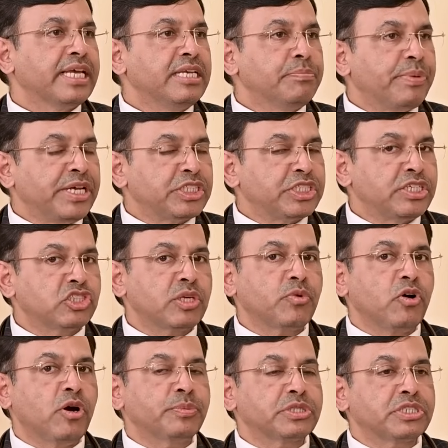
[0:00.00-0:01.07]
in patients of
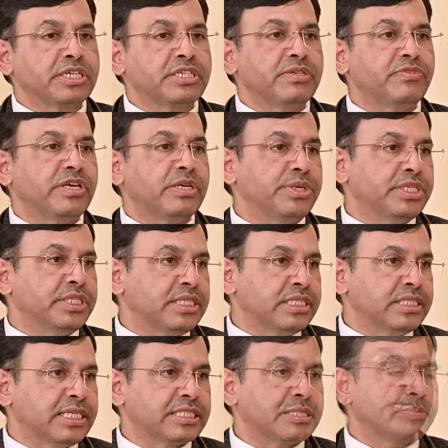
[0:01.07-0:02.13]
obstructive airway
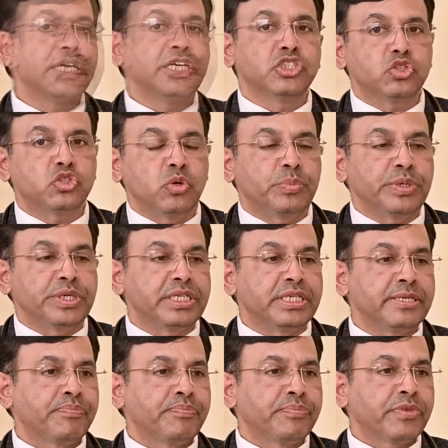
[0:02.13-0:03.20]
diseases, when
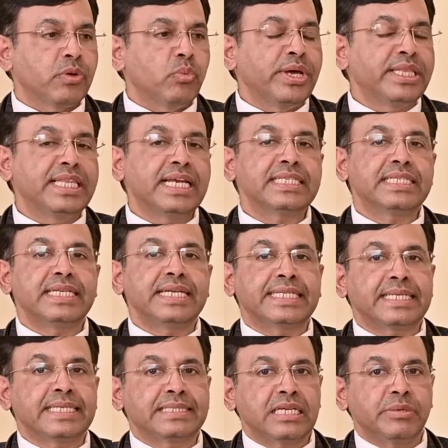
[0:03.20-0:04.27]
COPD, when there is an
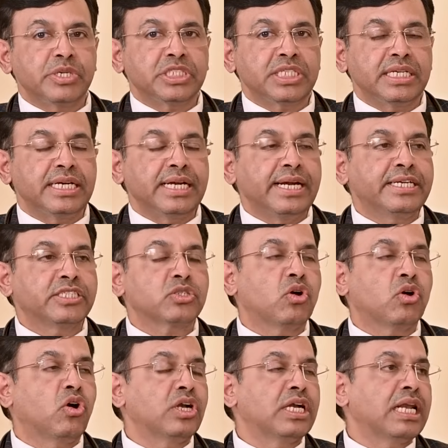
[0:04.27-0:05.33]
exacerbation, it's
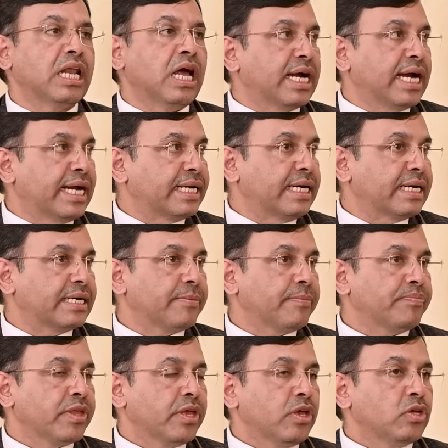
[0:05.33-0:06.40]
called a lung
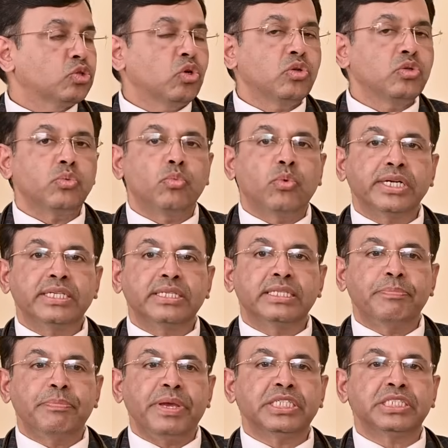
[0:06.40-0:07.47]
attack. So what
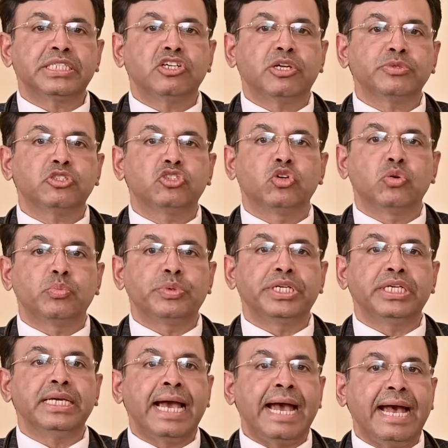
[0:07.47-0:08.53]
the patient of COPD